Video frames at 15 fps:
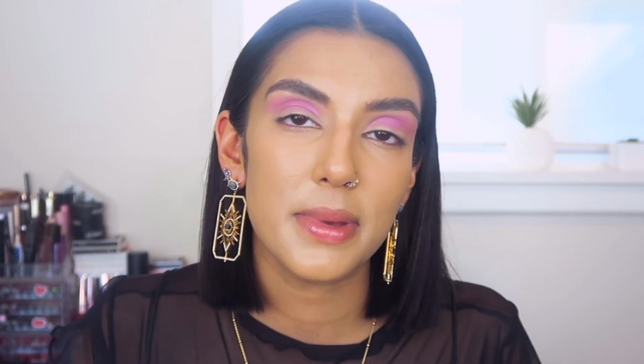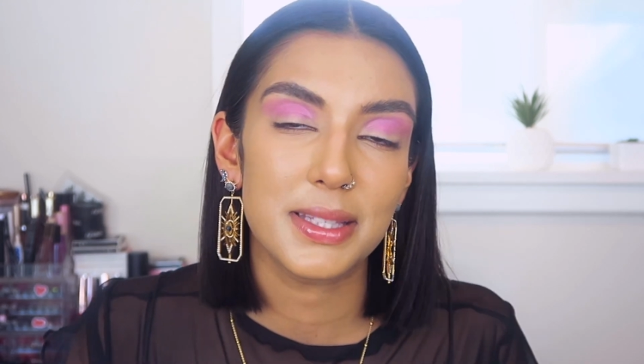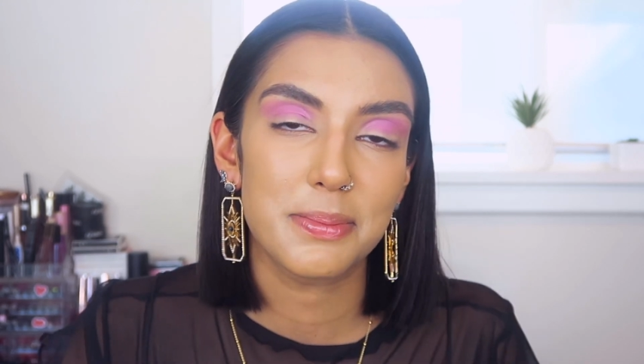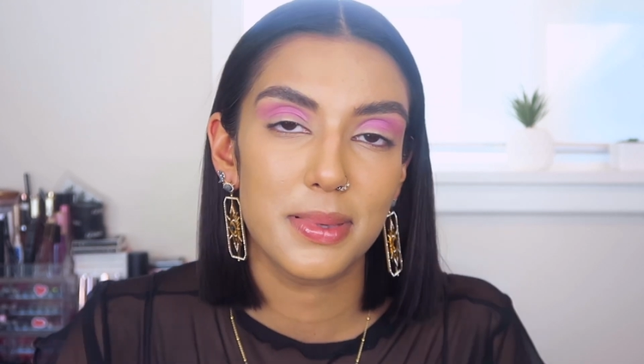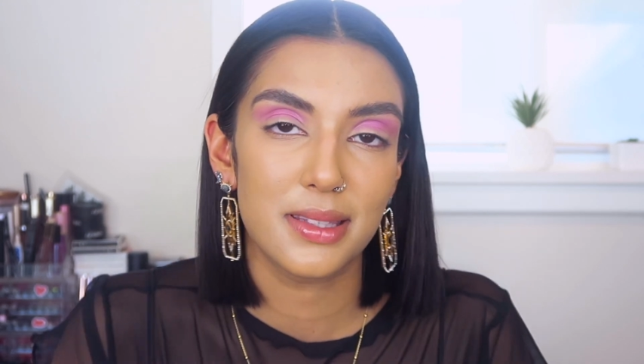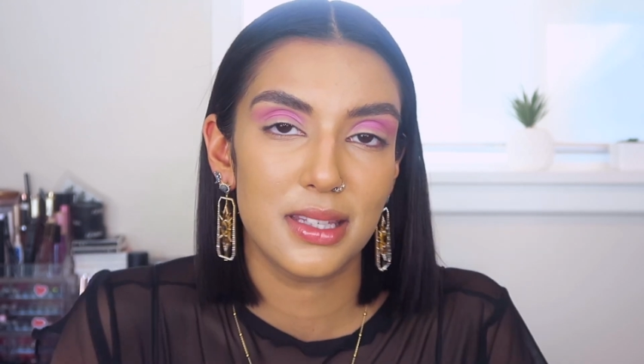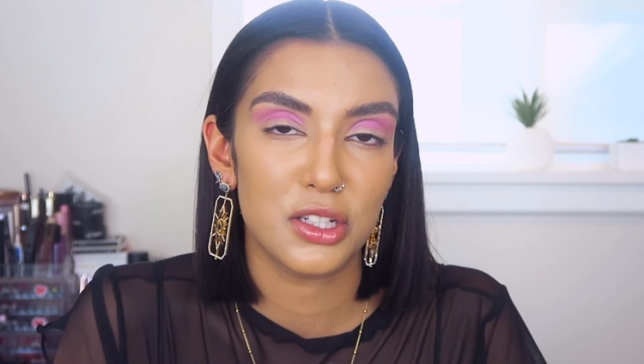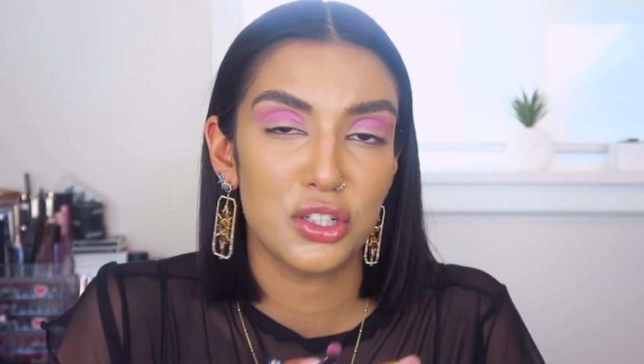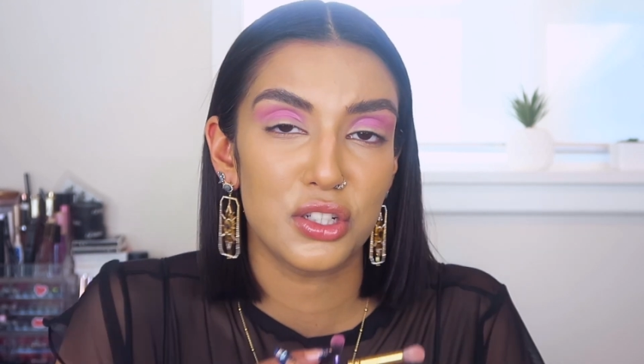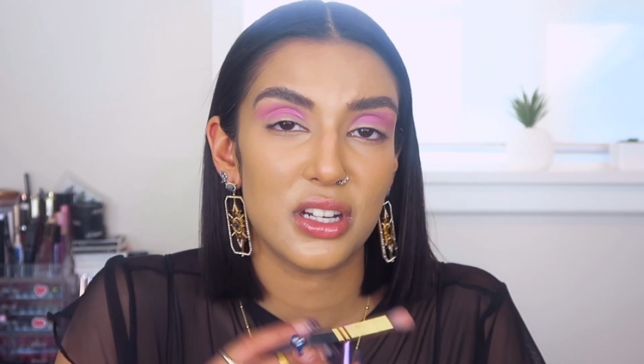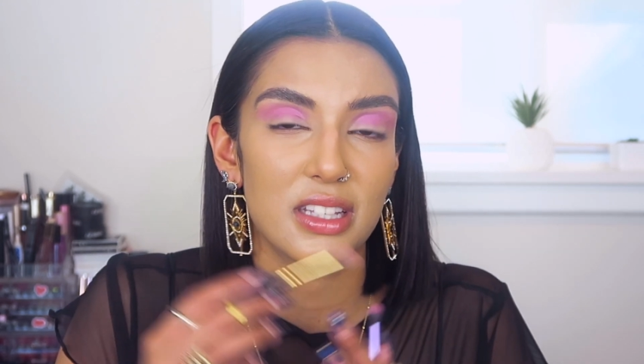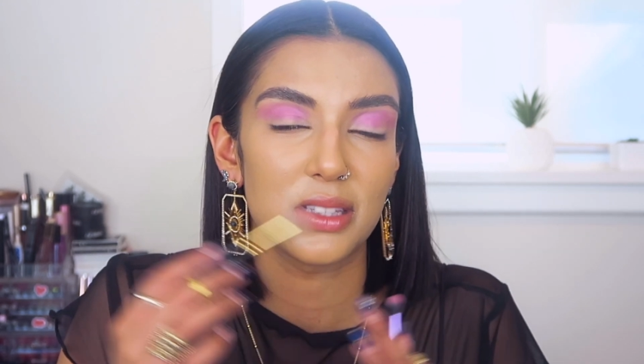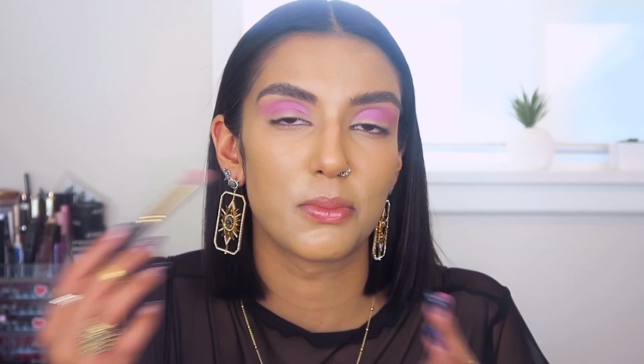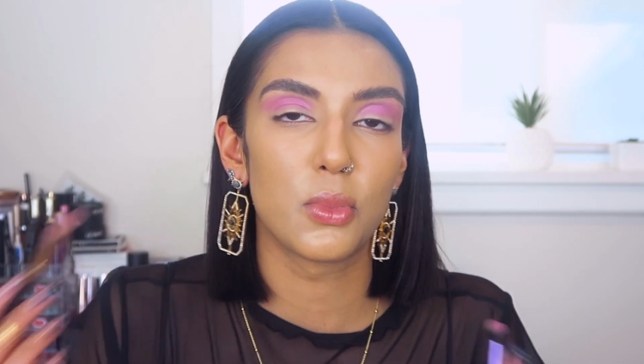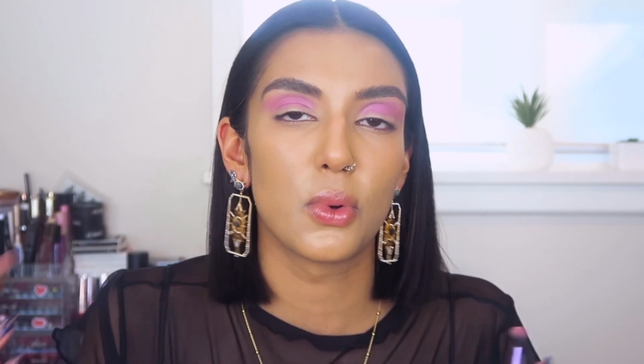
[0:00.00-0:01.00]
is positioned
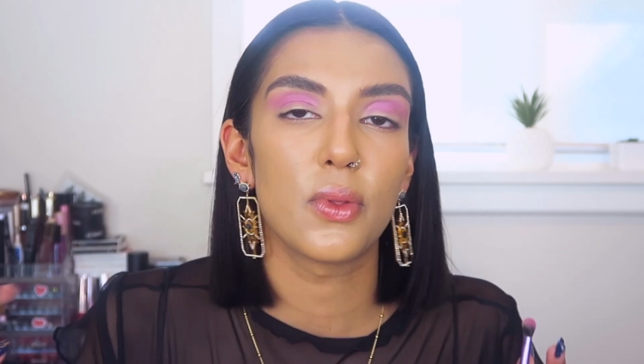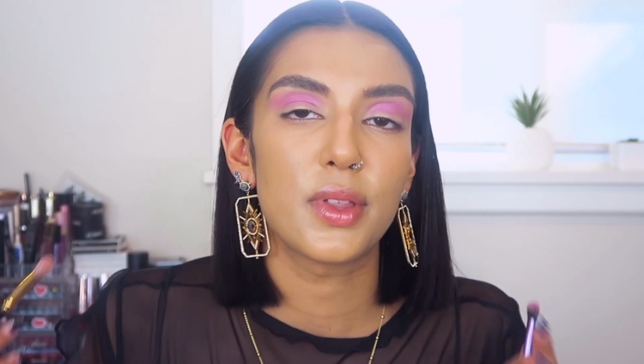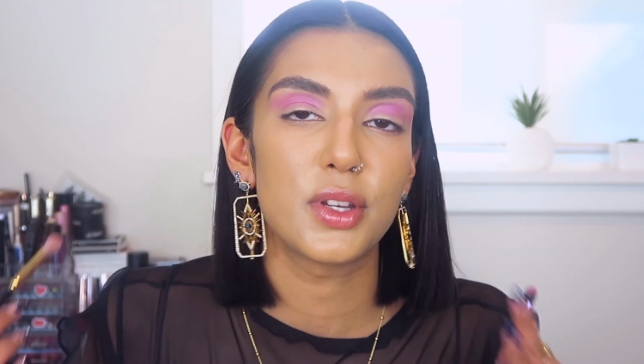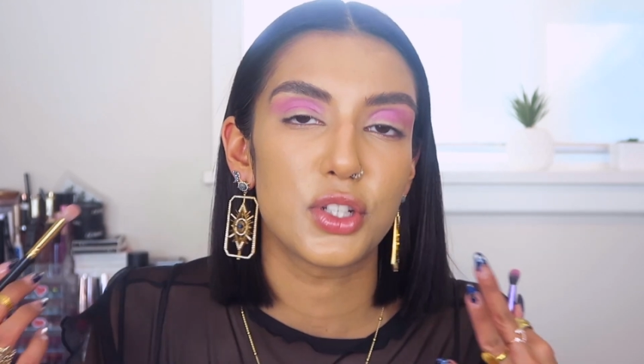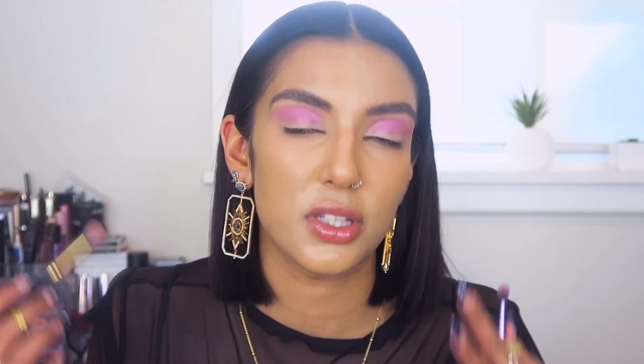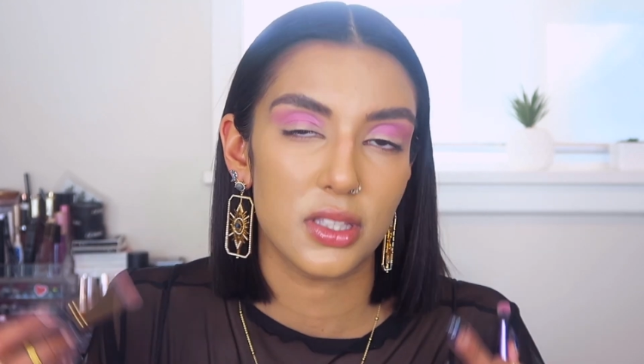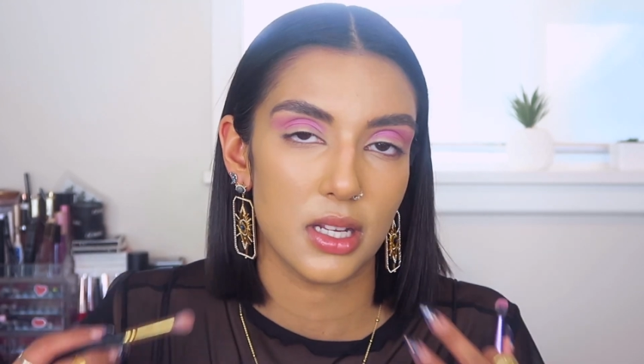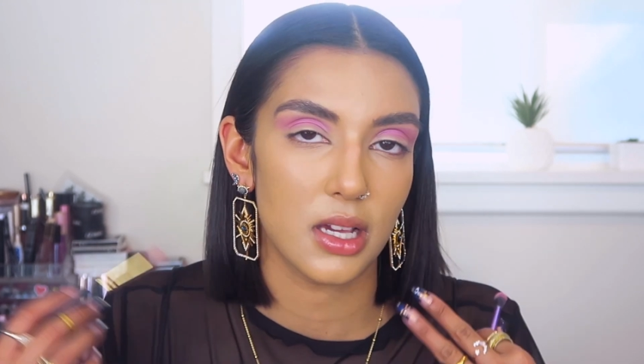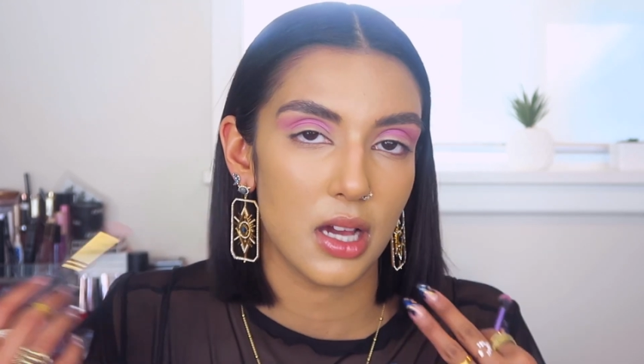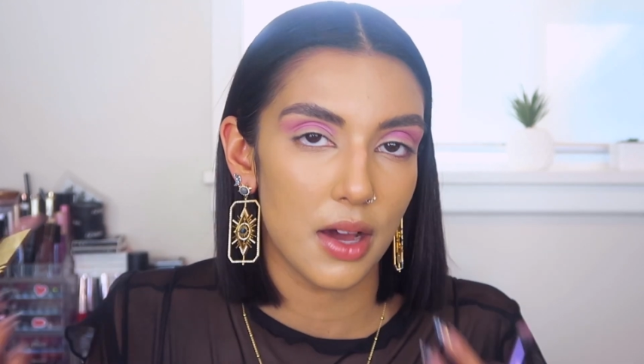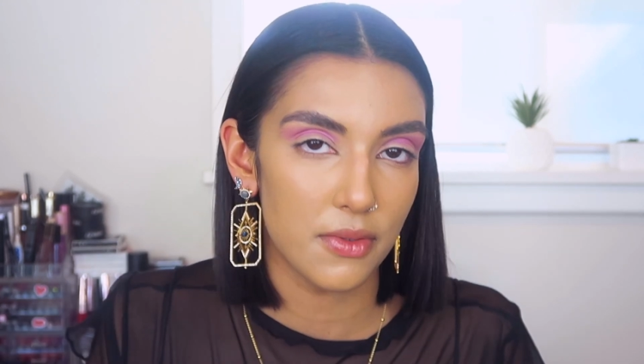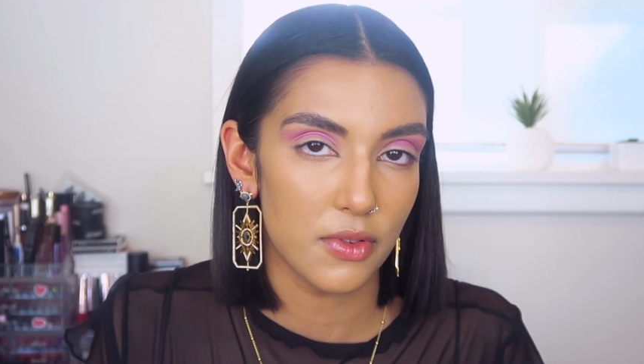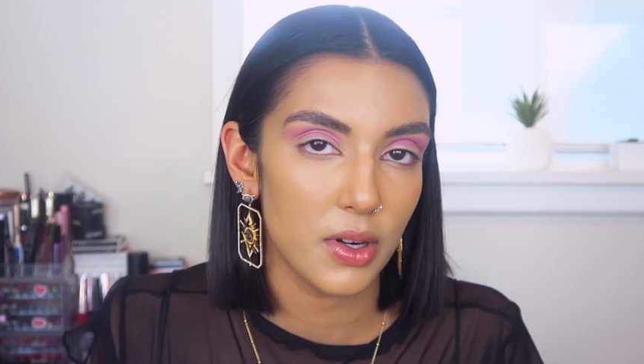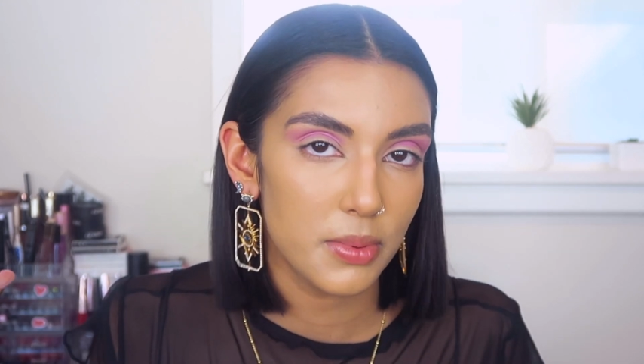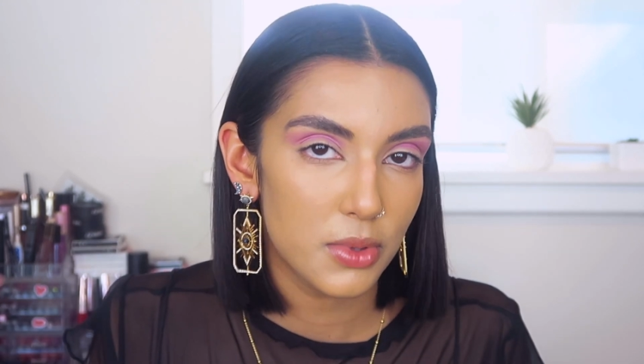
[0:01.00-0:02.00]
as more than just a
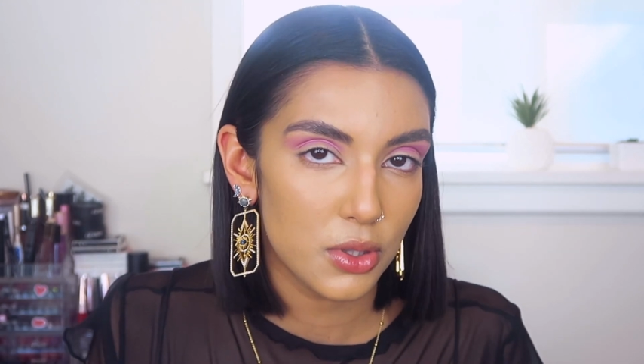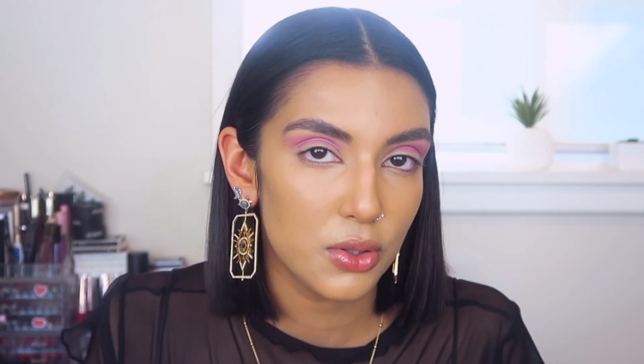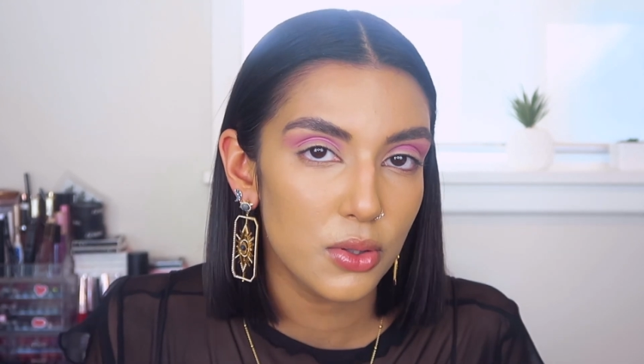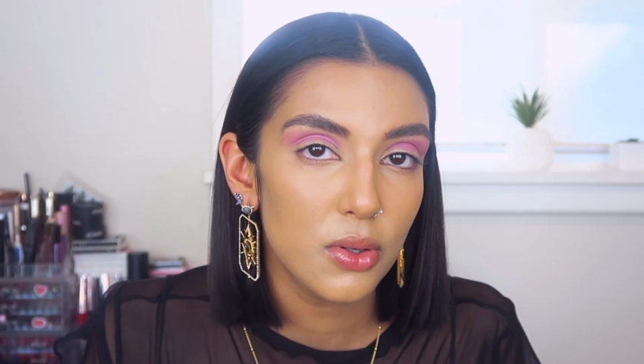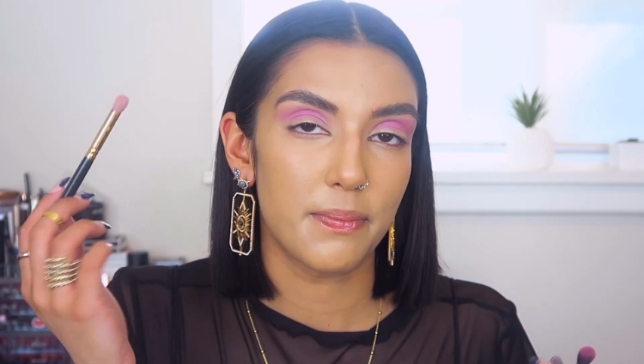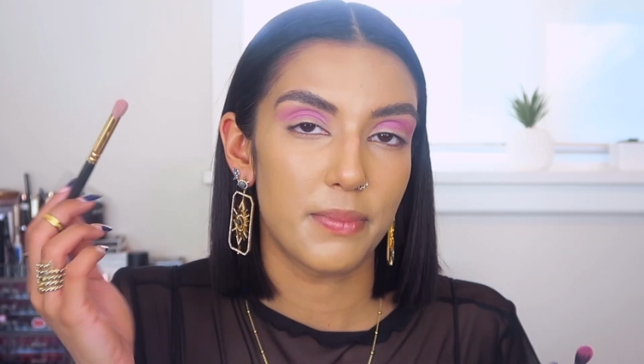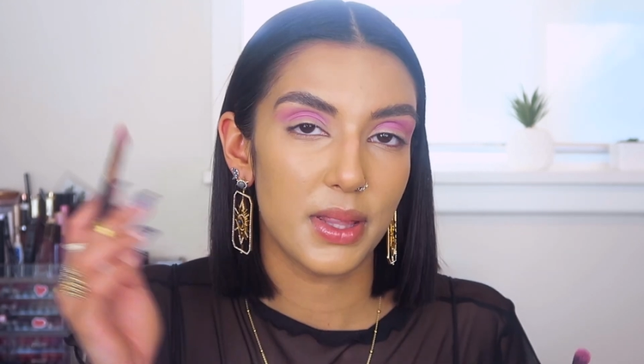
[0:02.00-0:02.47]
cover-up tool,